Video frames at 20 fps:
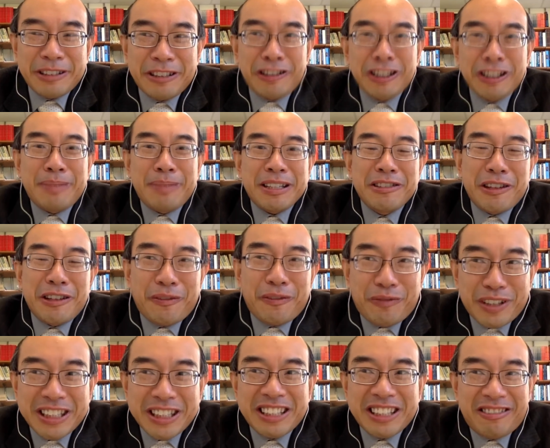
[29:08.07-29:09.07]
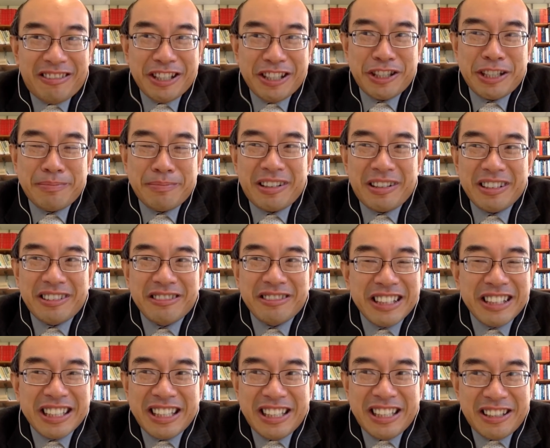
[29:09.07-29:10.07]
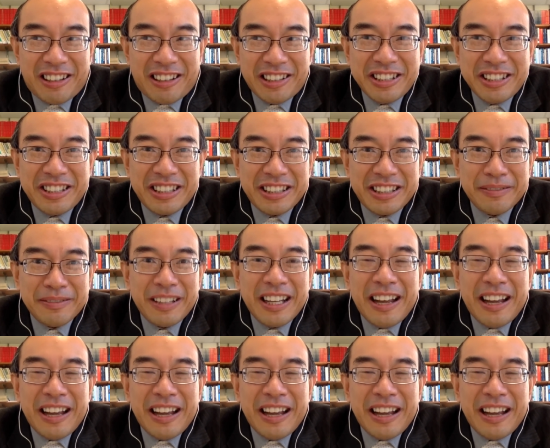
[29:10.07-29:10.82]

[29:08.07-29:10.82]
goes back to your first question about doing theology.